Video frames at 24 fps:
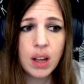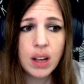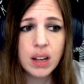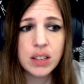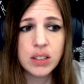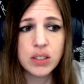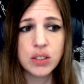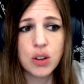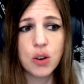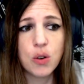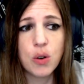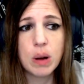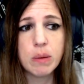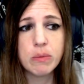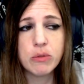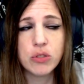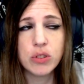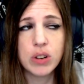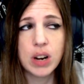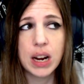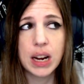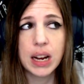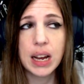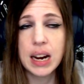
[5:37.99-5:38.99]
So I'm
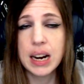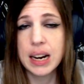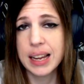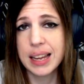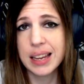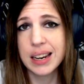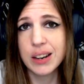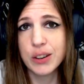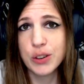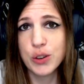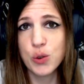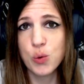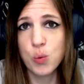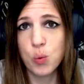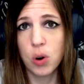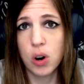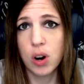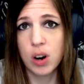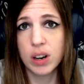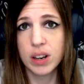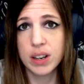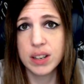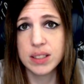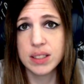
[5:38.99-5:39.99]
I got to get a new
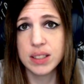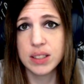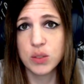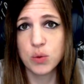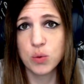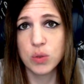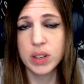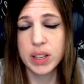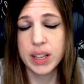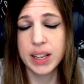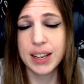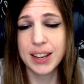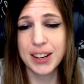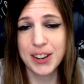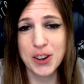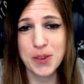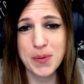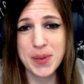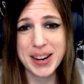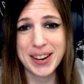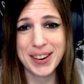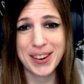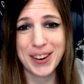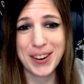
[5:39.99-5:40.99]
word cuz it's really getting on
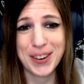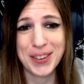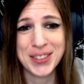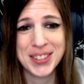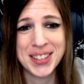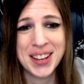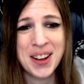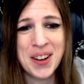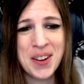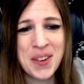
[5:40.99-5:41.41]
my nerves.